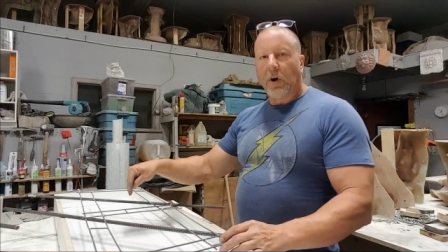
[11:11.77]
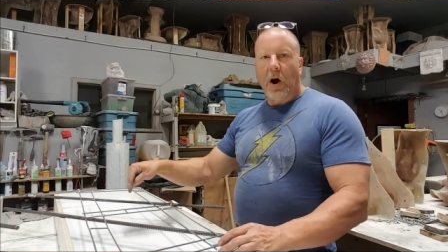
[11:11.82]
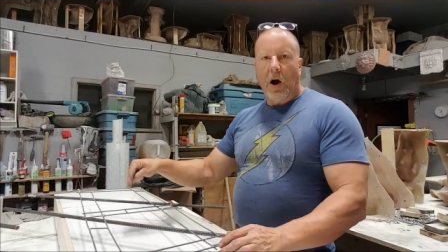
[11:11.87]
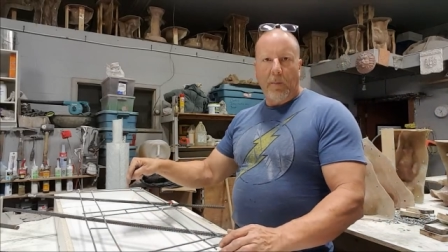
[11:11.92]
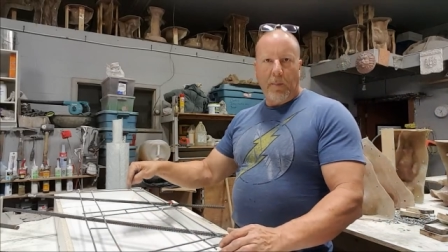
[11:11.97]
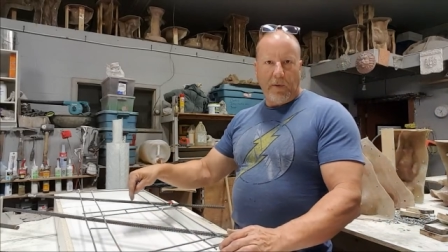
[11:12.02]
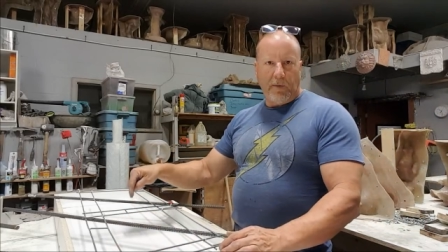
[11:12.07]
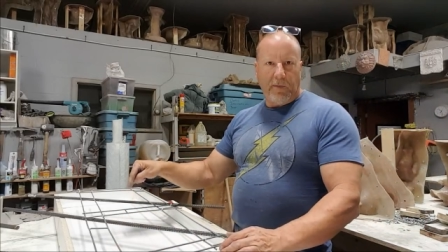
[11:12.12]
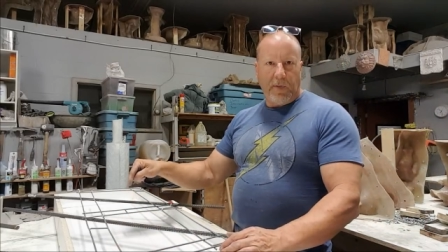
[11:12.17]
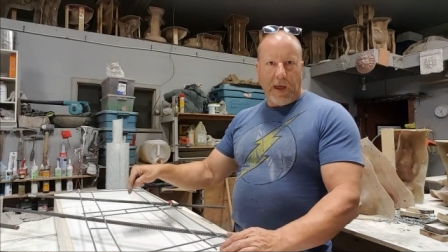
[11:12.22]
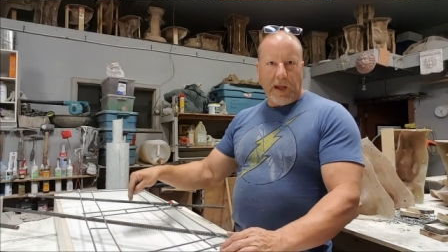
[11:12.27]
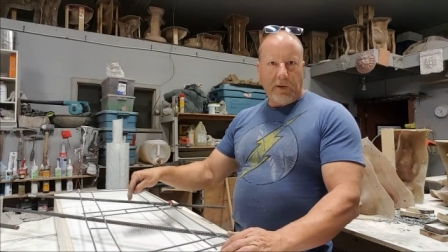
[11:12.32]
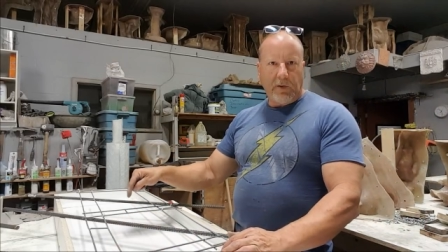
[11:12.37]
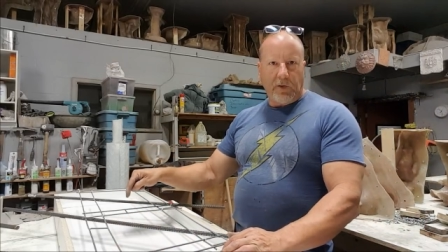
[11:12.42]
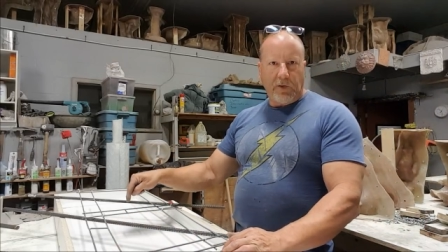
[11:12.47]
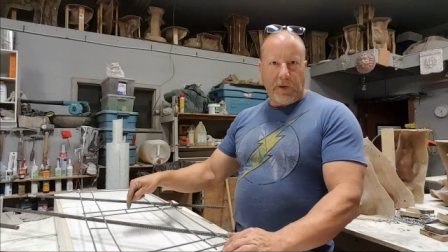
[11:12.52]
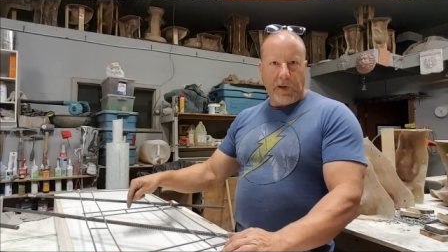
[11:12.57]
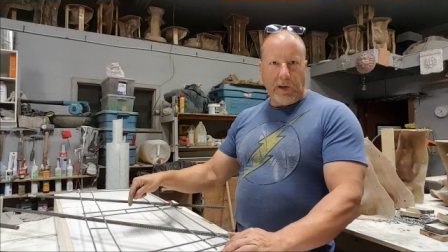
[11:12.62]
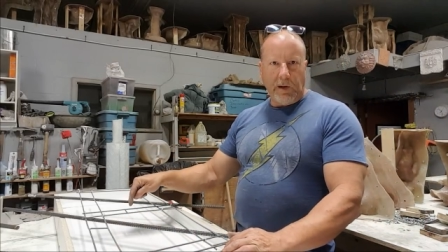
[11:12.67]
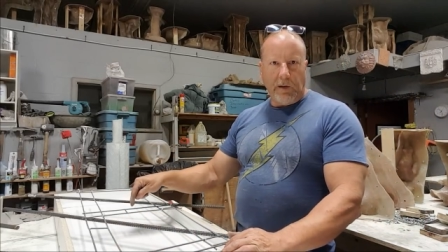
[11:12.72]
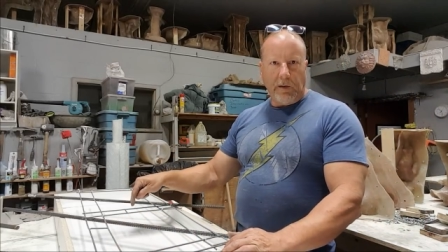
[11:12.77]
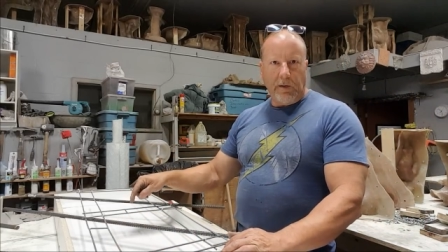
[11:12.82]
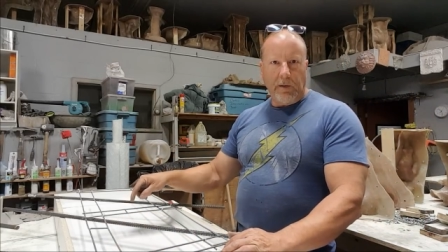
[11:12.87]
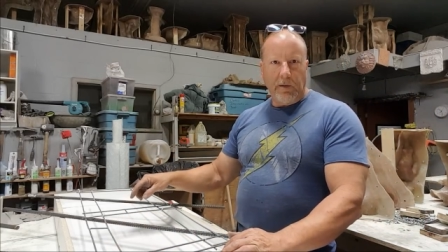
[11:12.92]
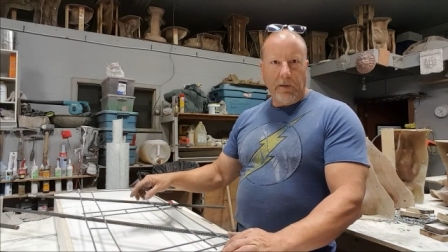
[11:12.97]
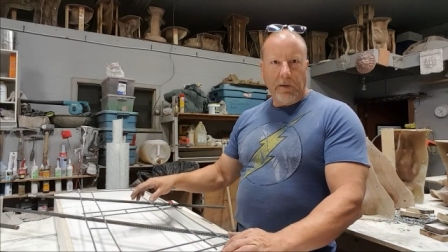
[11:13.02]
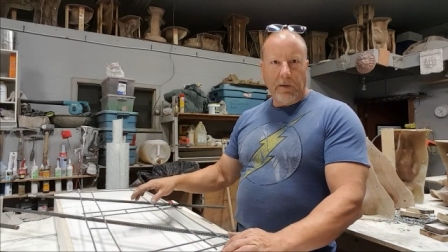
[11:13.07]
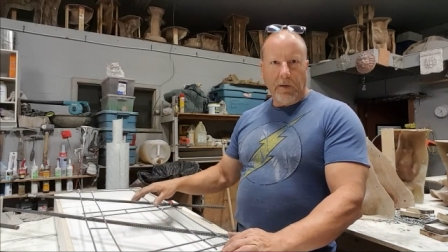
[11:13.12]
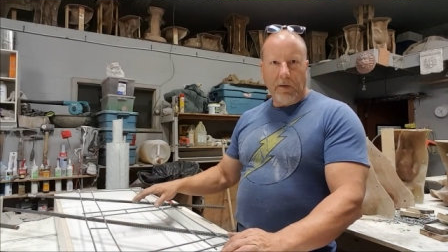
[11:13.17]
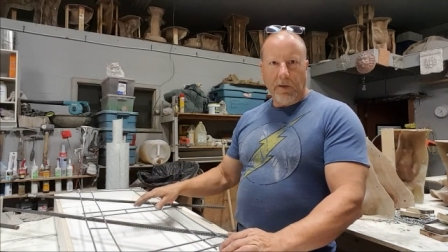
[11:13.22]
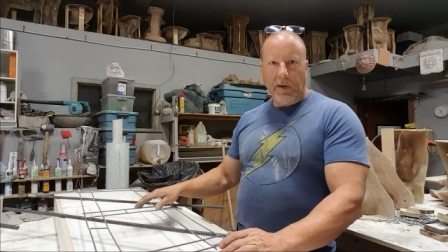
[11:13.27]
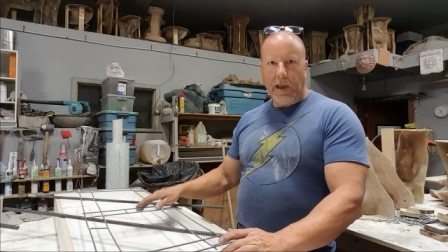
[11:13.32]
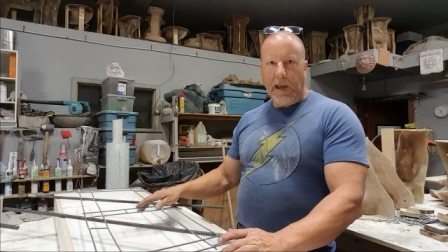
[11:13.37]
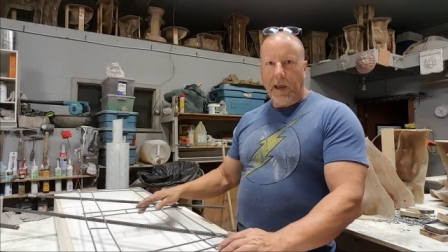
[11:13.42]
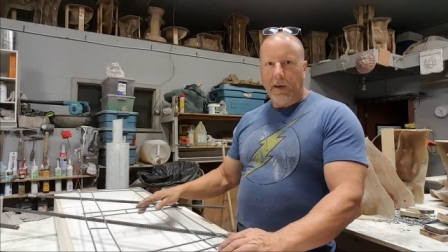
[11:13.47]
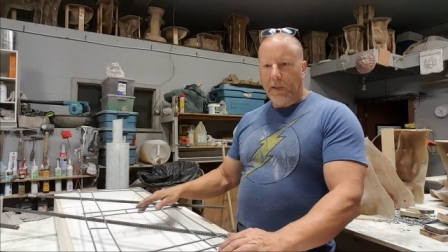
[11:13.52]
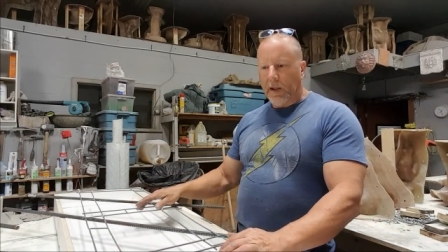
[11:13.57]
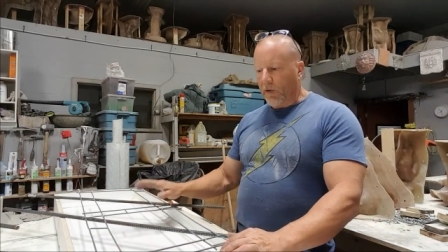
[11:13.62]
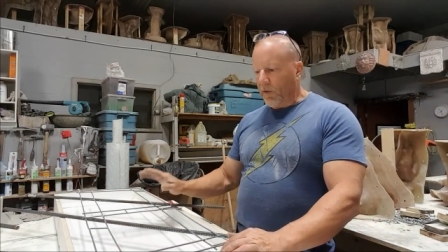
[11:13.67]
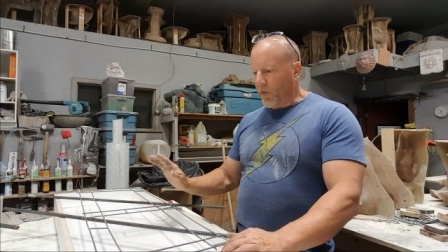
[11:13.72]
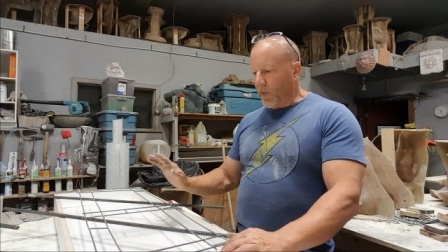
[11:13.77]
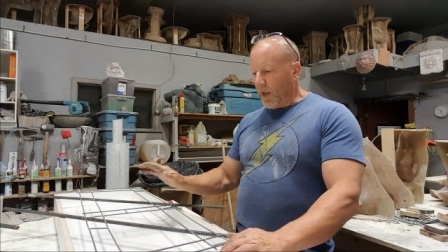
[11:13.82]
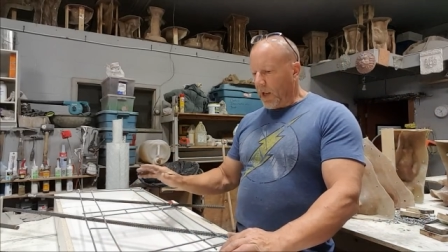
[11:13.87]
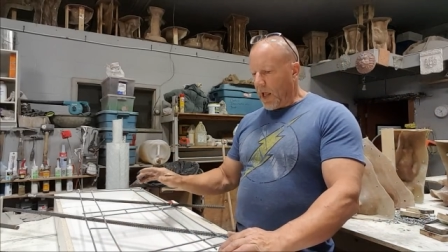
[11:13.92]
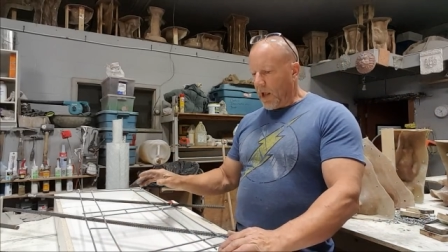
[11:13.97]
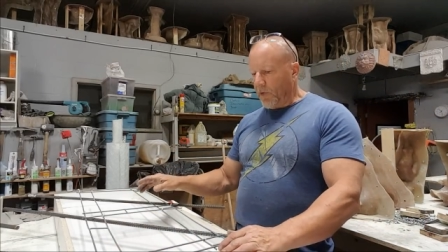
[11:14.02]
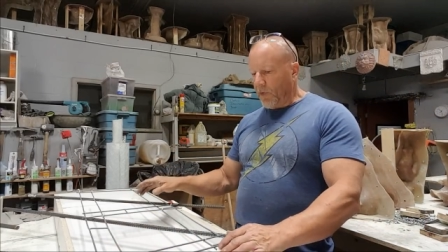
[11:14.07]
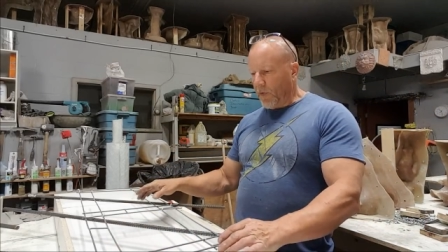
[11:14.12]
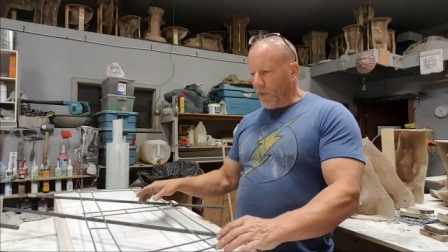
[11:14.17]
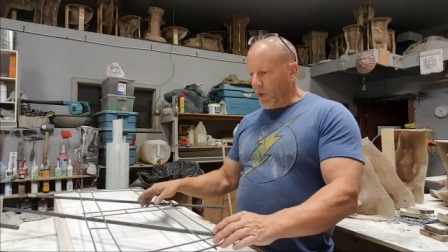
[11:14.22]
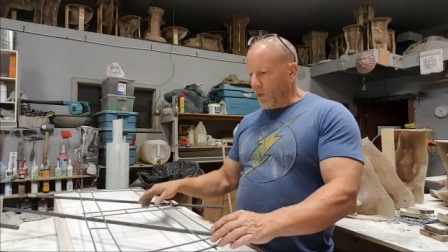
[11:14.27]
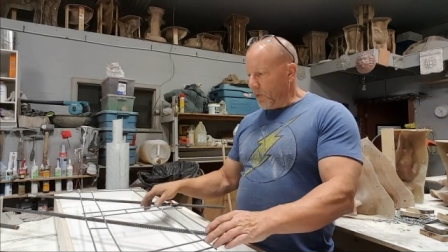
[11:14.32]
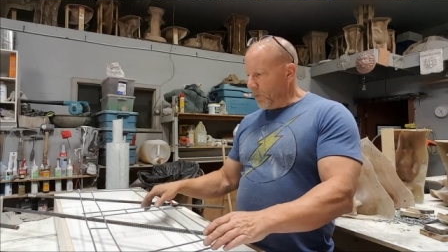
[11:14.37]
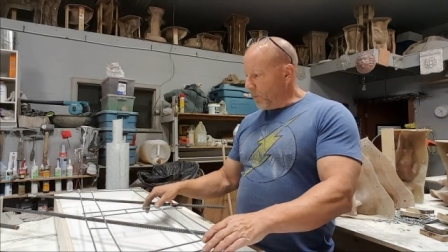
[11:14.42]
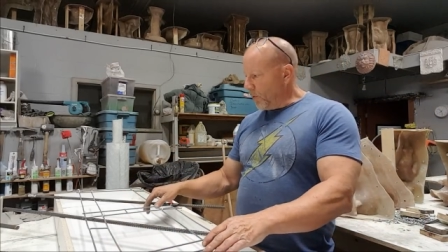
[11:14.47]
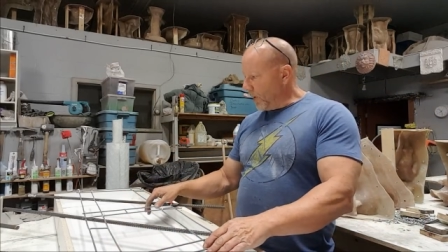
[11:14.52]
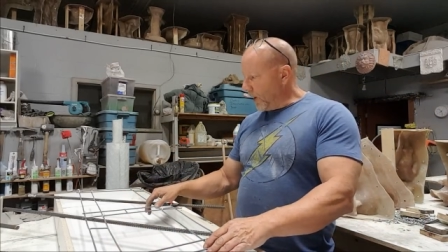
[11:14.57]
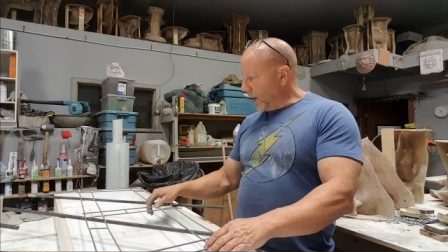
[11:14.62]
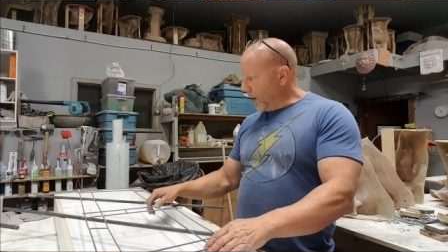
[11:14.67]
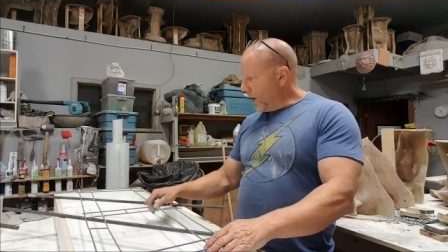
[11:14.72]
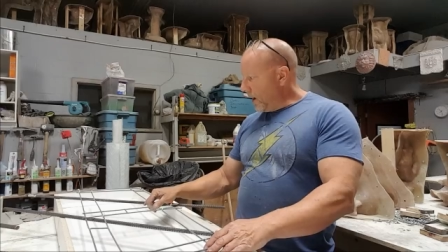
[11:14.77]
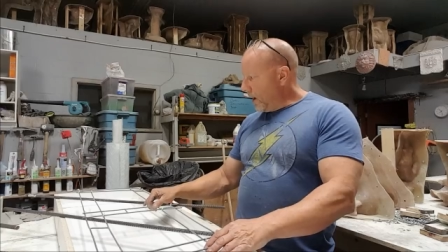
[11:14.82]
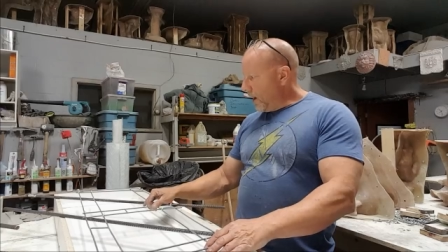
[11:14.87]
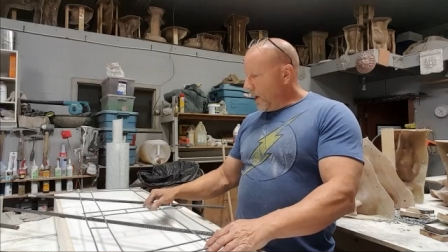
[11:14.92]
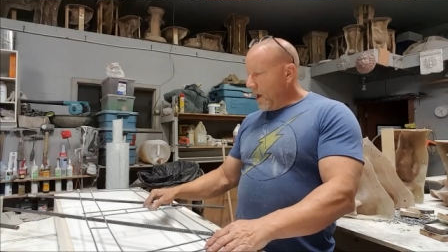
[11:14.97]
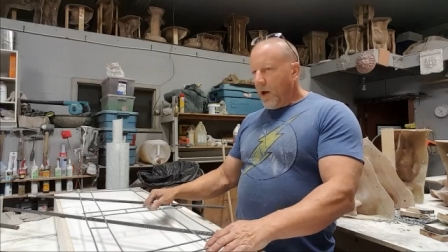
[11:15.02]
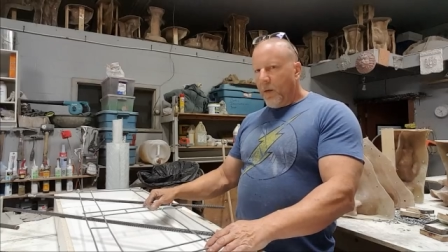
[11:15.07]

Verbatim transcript: top of that steel. Okay, that's the last thing they would put in.